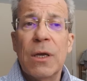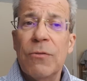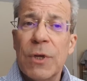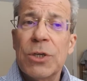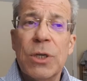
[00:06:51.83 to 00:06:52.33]

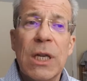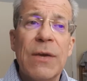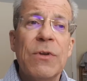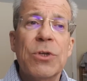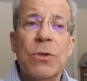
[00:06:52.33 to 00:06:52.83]
Conventional
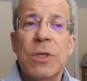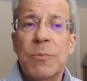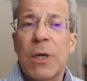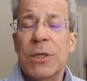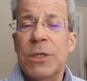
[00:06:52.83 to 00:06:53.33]
life insurance
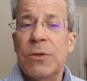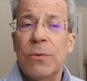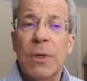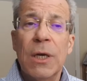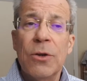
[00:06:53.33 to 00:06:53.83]
policy is
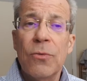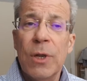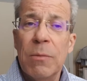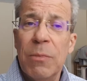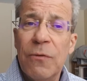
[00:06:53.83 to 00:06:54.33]

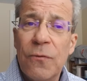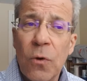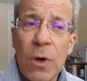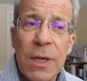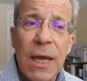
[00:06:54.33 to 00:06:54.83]
underwritten
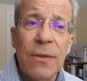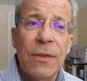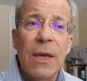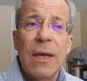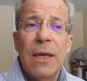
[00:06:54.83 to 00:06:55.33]
before death.